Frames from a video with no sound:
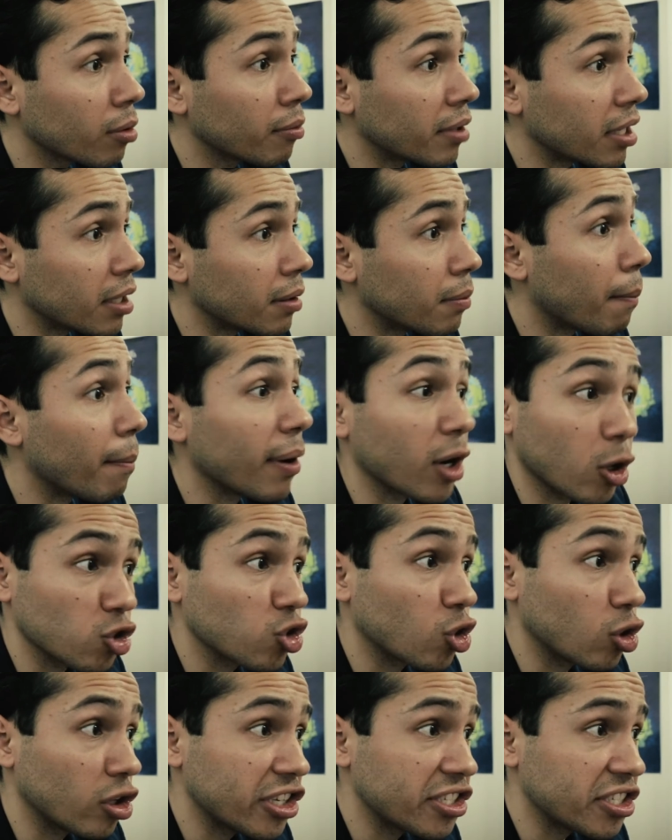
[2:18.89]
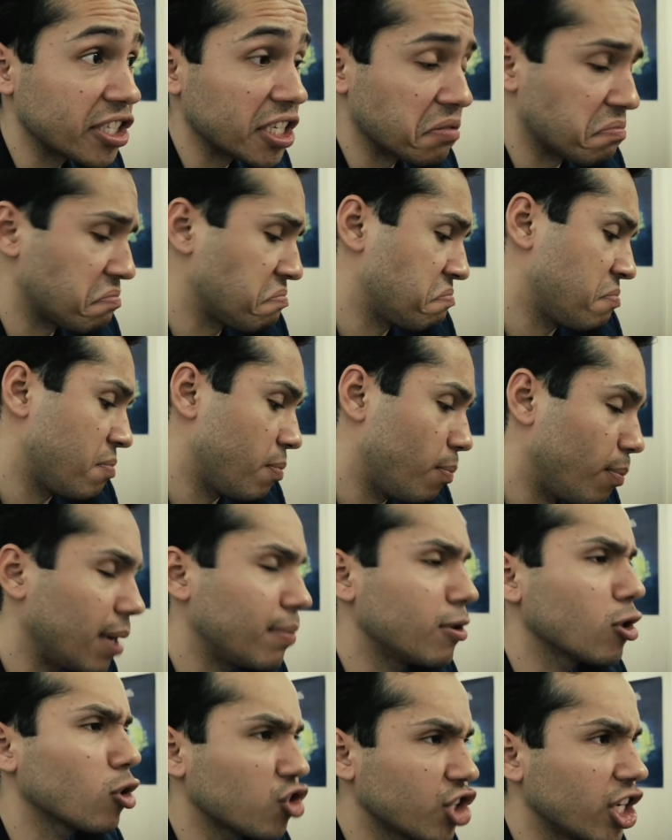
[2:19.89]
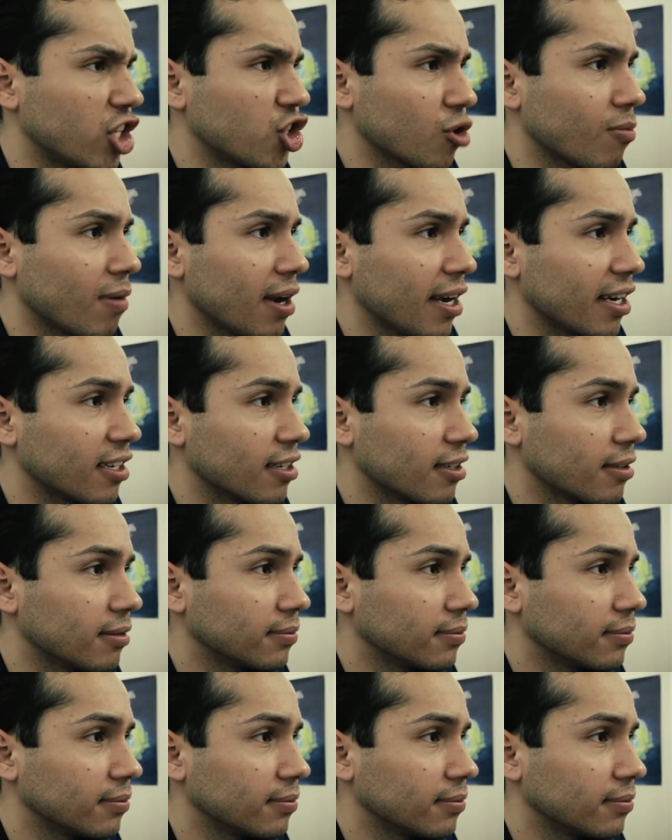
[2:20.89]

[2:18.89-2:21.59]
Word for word: me, but also listen. Maybe you'll change your mind.